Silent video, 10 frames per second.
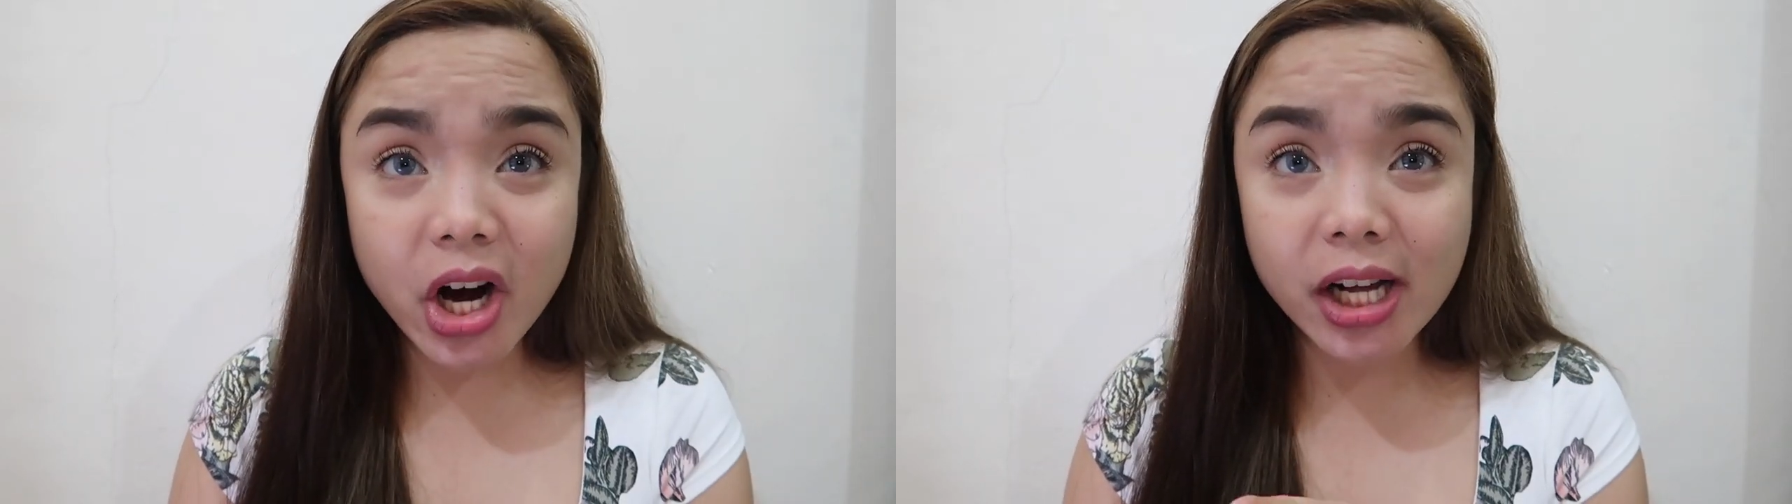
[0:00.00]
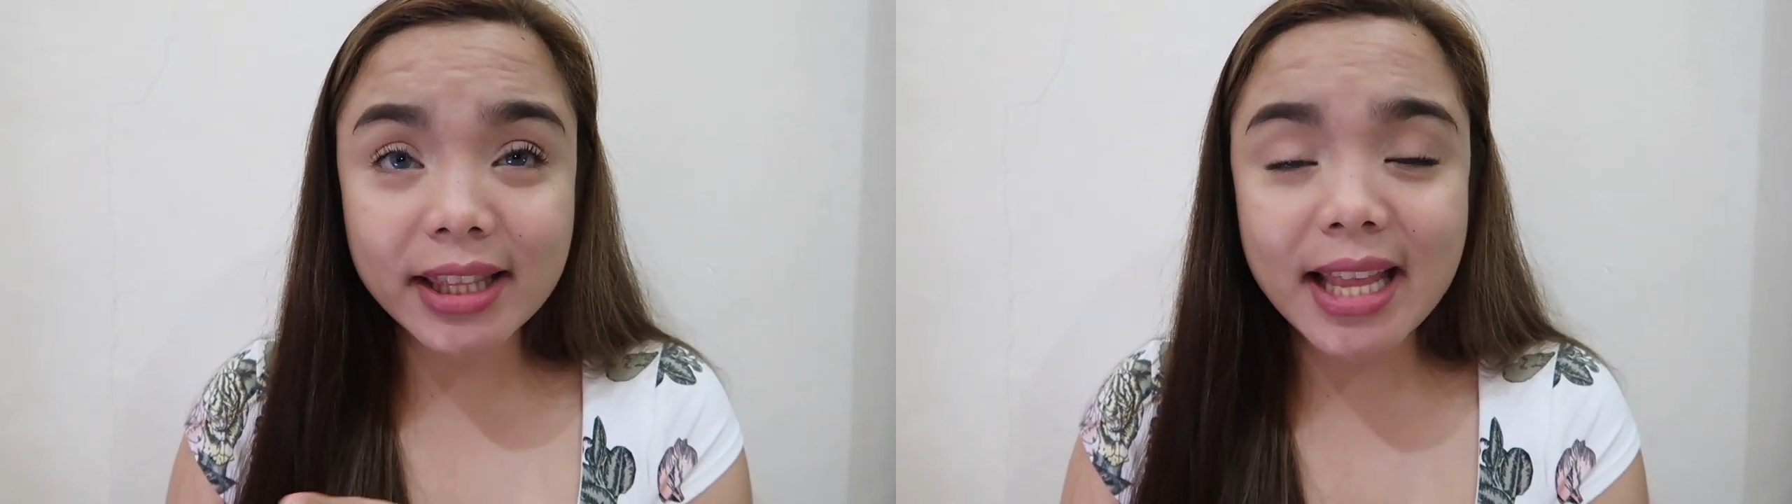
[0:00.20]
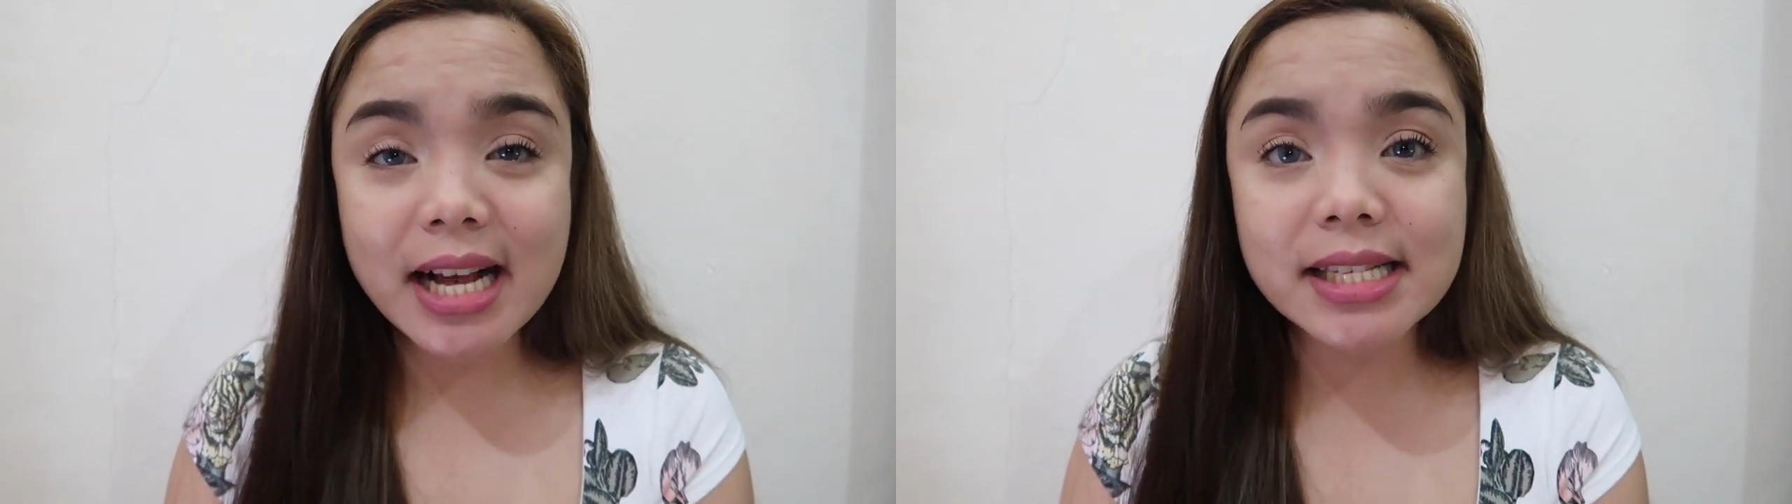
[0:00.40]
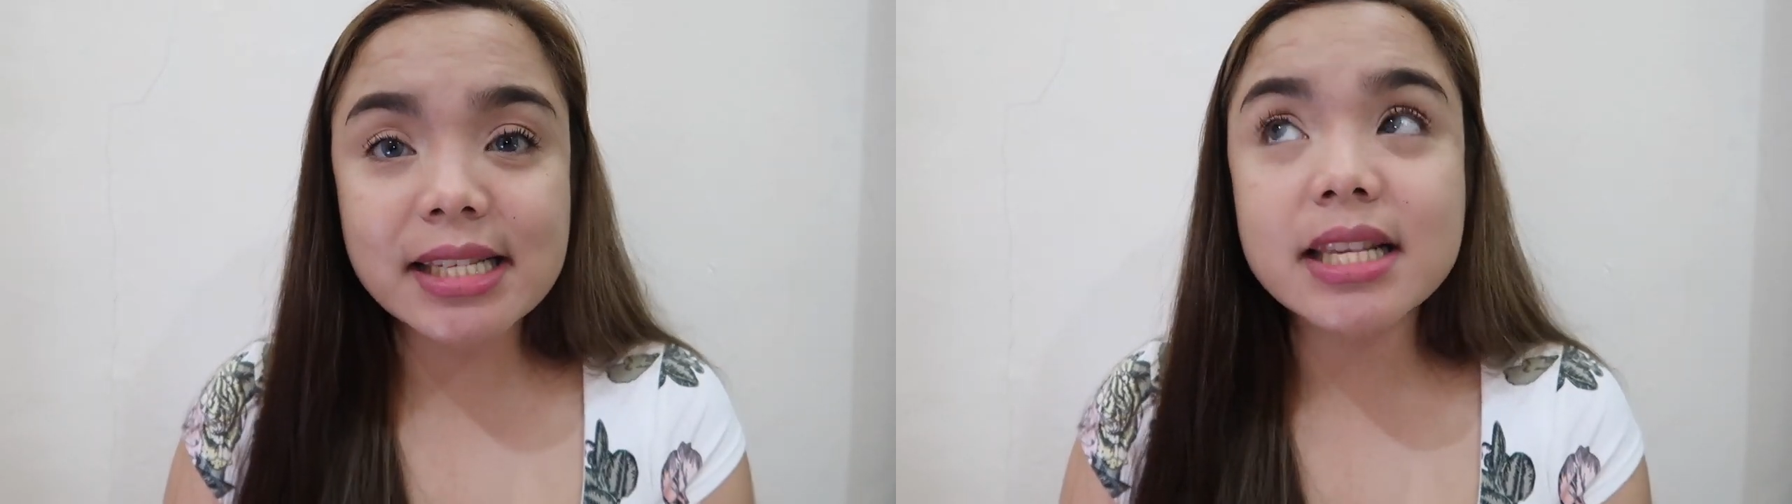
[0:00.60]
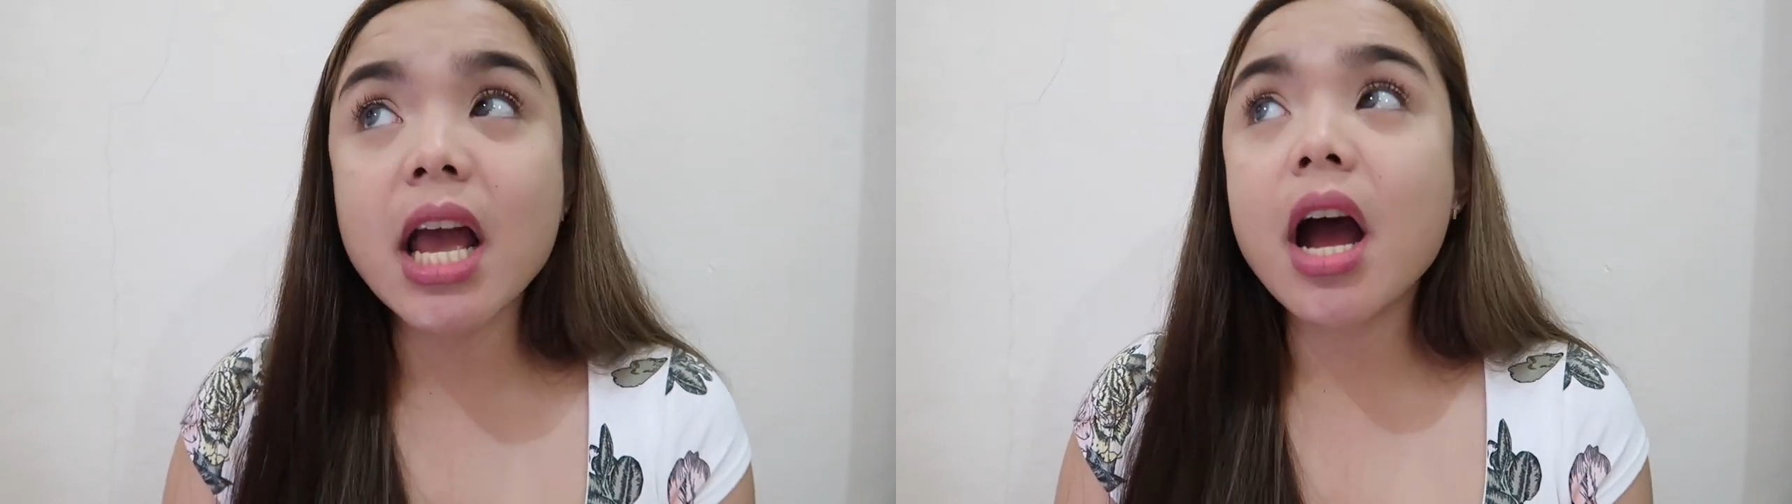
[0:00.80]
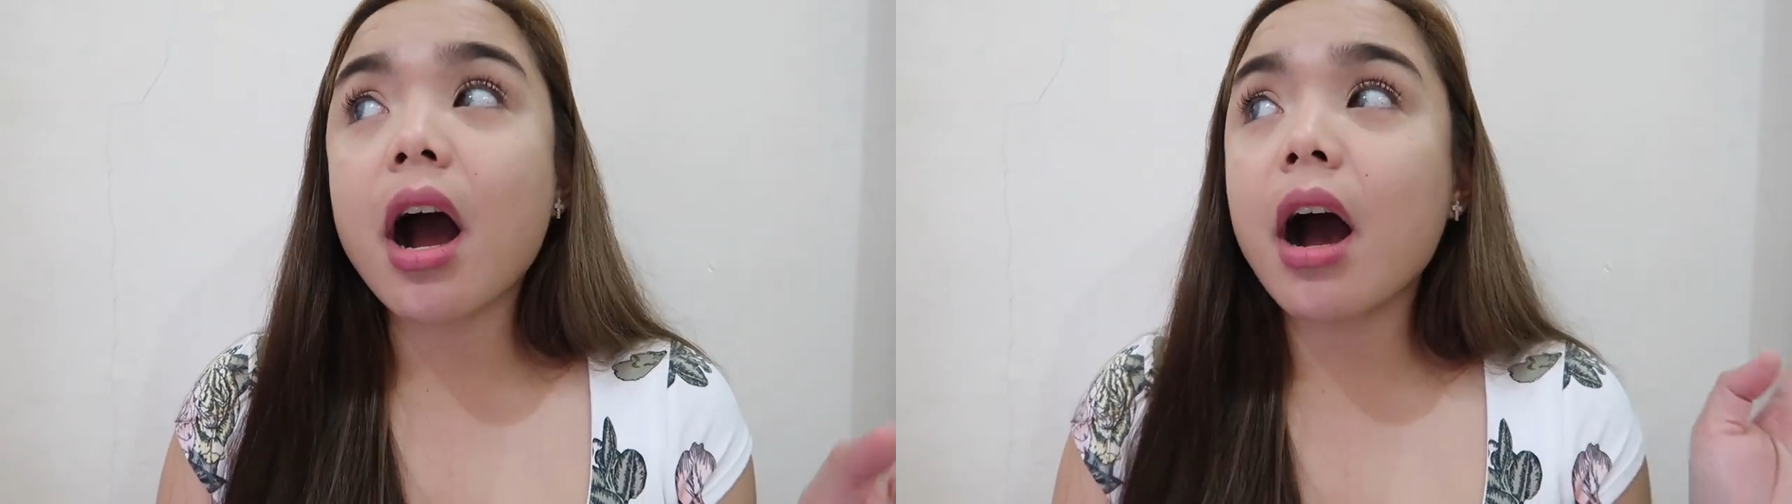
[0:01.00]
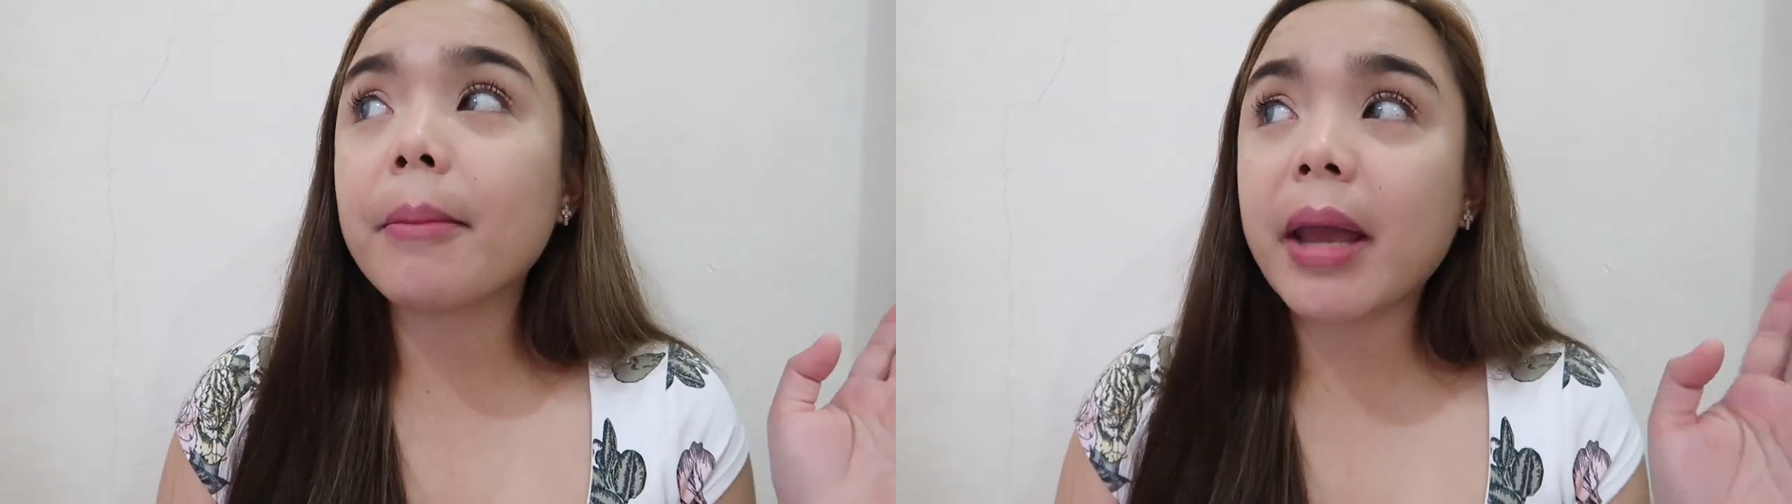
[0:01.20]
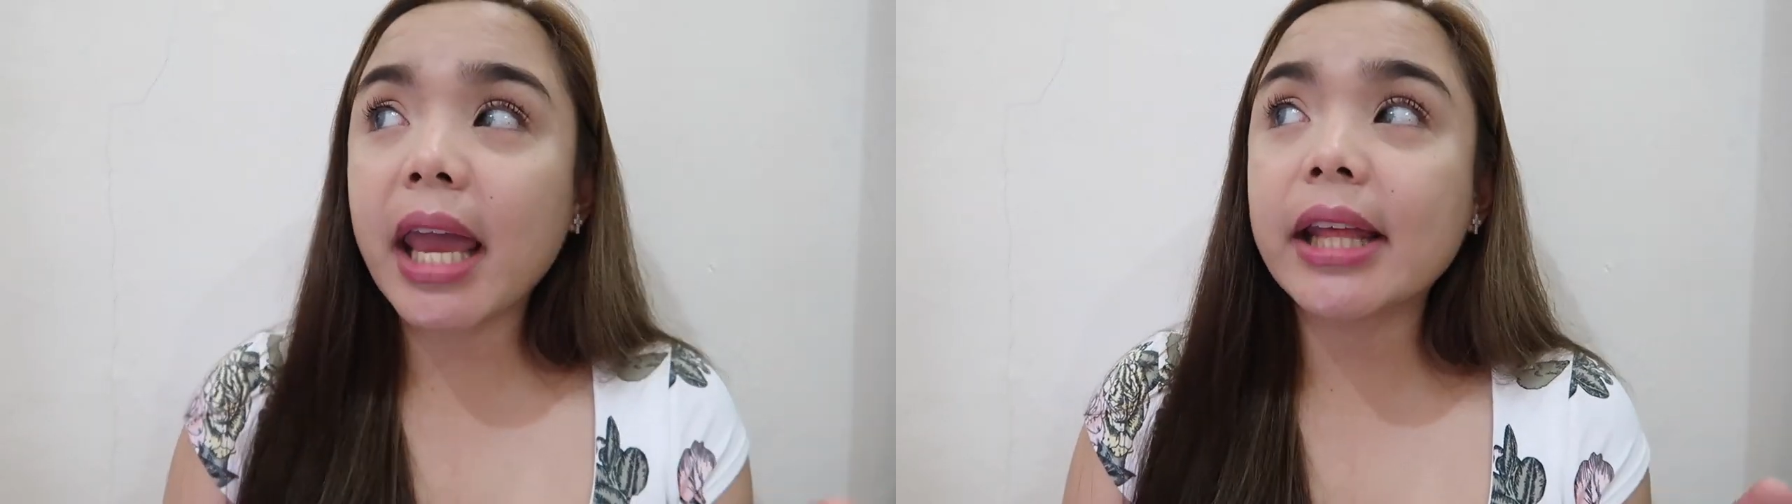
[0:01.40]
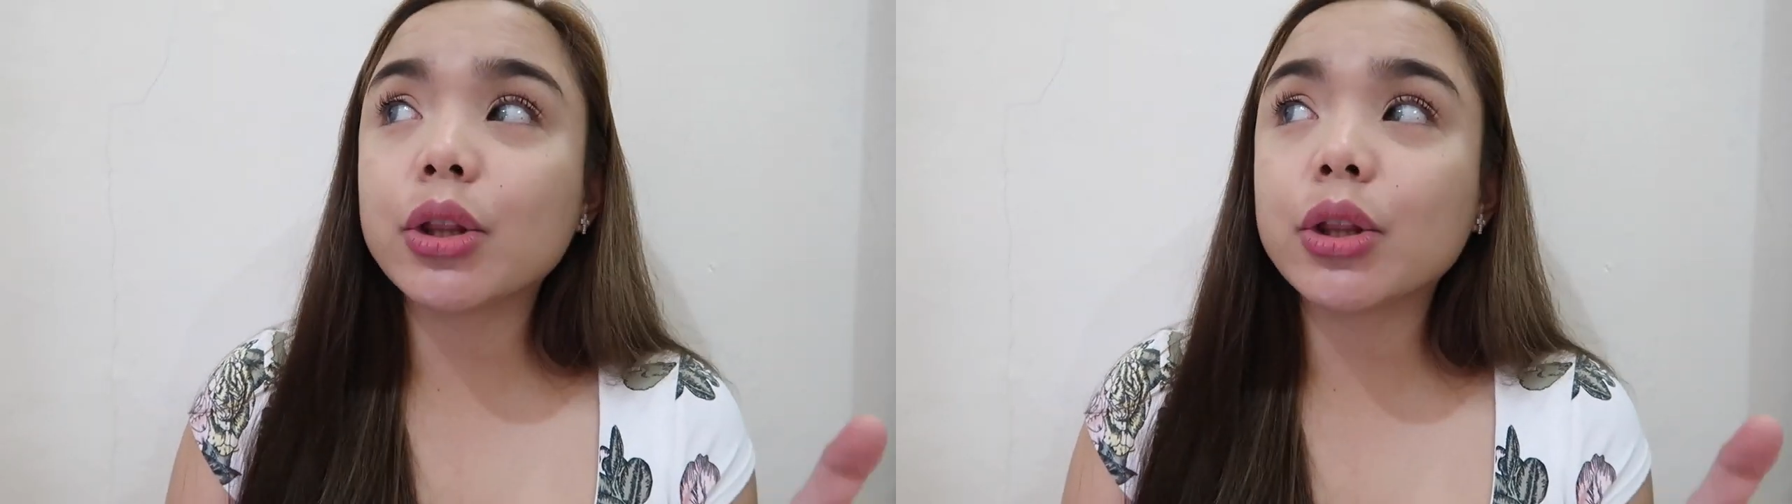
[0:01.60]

contacts 8